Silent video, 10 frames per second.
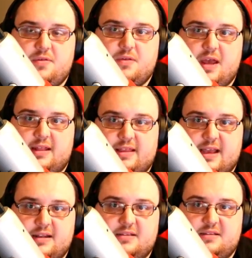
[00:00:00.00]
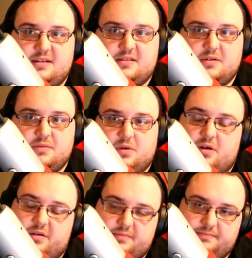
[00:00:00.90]
at the end of season,
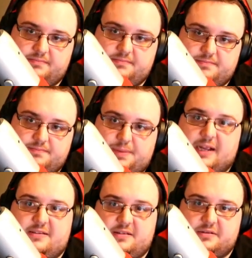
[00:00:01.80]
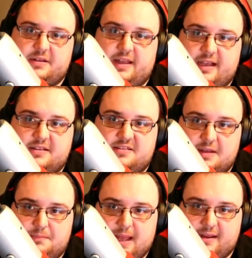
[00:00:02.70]
basically they get sent
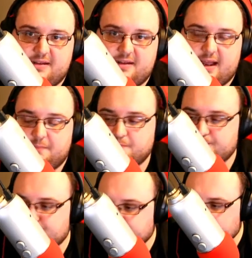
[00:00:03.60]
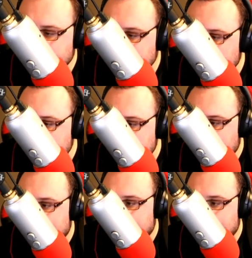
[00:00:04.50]
back in time,
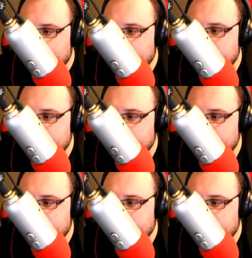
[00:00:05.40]
and